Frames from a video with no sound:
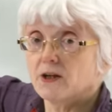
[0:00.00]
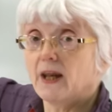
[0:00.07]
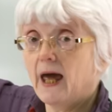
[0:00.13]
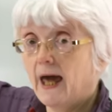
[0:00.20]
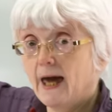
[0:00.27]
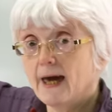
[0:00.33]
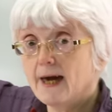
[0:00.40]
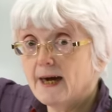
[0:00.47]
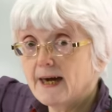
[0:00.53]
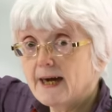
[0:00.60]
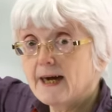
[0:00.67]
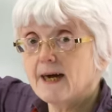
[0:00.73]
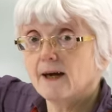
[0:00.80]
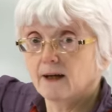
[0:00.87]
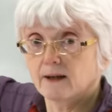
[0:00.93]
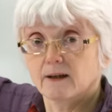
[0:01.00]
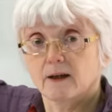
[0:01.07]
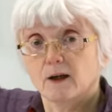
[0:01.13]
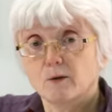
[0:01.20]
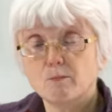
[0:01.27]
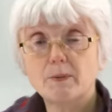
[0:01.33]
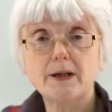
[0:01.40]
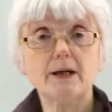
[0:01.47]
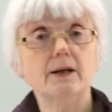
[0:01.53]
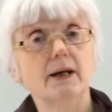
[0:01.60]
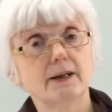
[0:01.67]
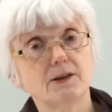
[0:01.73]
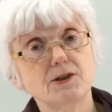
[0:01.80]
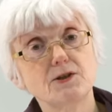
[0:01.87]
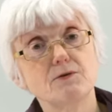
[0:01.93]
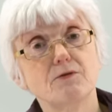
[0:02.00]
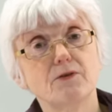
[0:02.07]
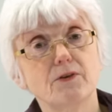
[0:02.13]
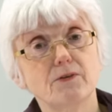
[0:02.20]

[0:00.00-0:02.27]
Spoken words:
an A can be a negative